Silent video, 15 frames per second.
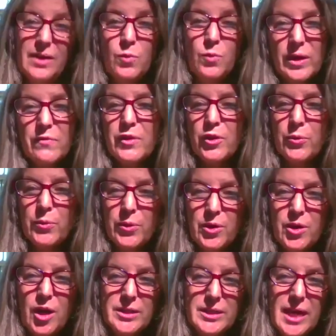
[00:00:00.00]
one of the Karuna
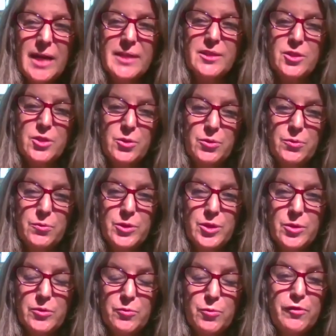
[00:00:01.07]
cards asks you
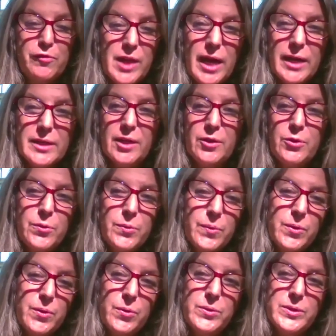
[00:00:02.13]
to reflect on
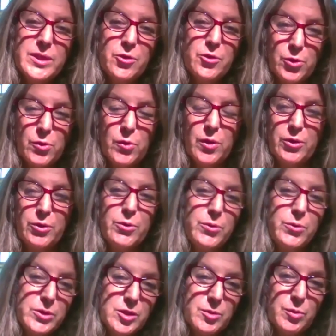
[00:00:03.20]
who's in your corner,
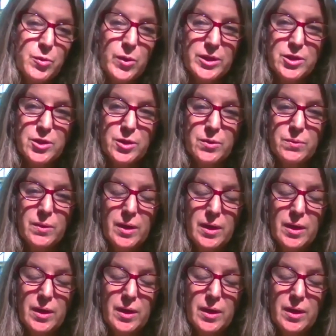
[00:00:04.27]
who supports you.